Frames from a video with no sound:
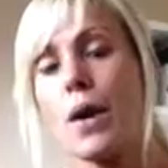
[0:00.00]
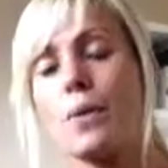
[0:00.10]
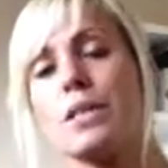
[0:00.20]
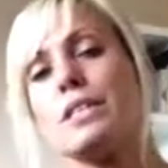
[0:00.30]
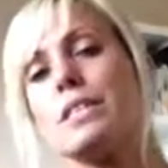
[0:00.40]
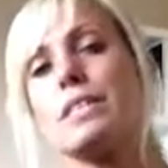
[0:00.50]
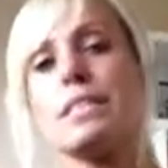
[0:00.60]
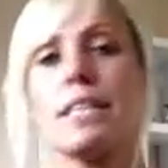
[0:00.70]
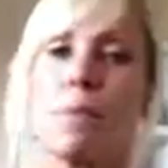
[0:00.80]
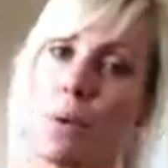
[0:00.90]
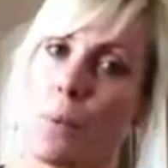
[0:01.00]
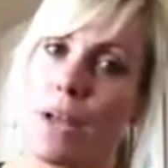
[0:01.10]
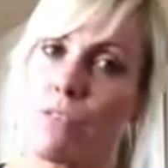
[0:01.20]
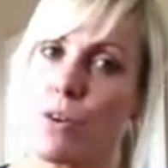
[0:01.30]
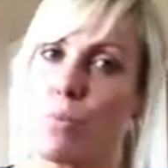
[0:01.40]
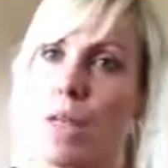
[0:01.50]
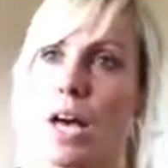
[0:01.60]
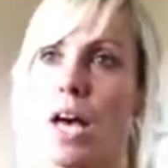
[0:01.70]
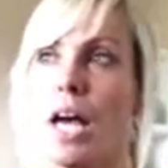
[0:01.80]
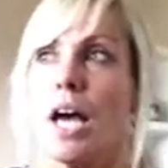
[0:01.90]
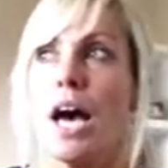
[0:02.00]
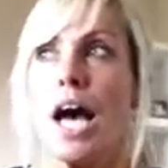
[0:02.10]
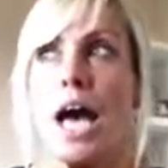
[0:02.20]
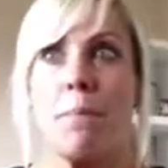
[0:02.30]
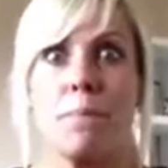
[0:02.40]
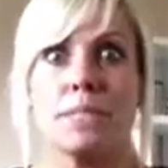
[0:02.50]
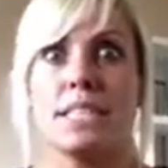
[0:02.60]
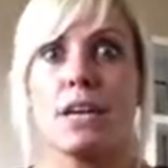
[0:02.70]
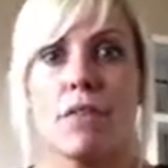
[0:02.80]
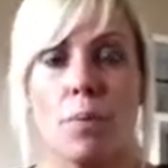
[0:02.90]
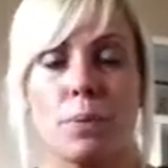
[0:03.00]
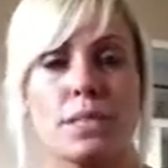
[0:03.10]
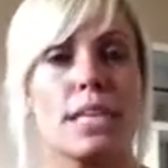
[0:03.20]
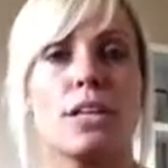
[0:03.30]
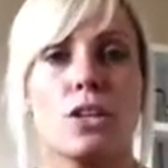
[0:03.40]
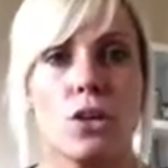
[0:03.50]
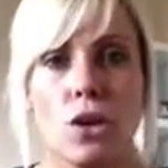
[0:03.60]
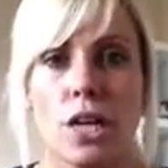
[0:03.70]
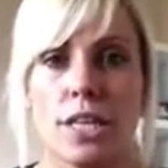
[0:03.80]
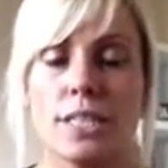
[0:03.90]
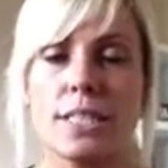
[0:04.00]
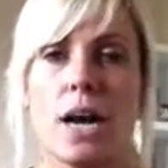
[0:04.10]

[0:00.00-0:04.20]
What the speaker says: I want you to step away from the 0% yogurts.